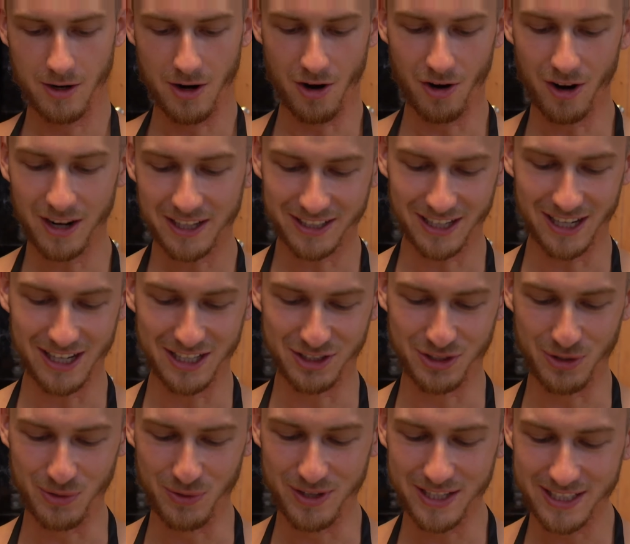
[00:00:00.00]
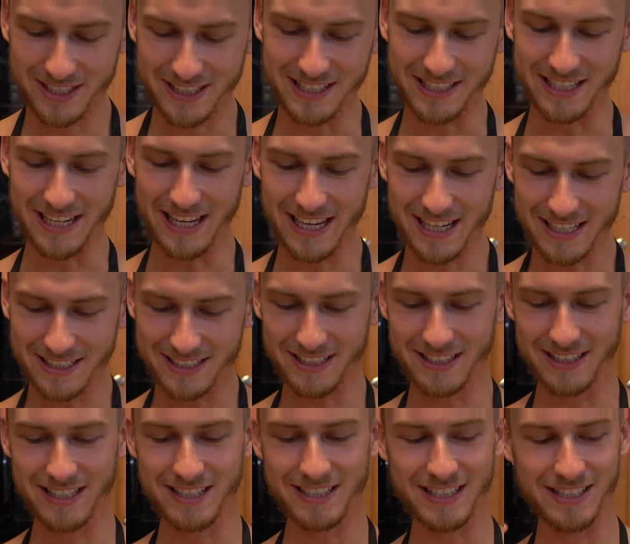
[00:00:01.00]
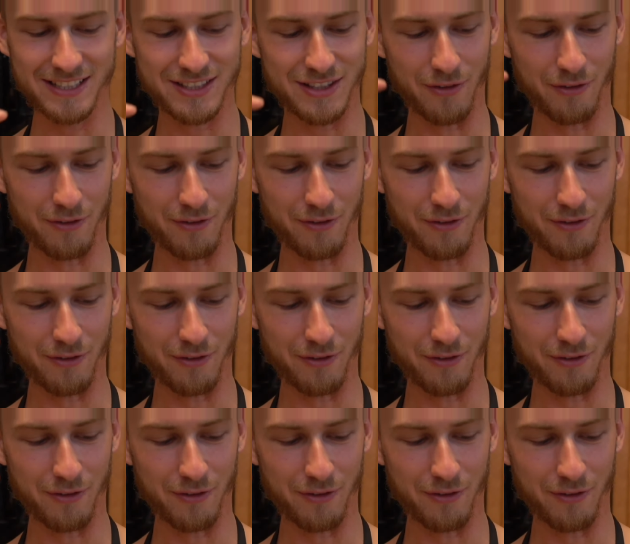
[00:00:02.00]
All right, guys, so this is it. This is the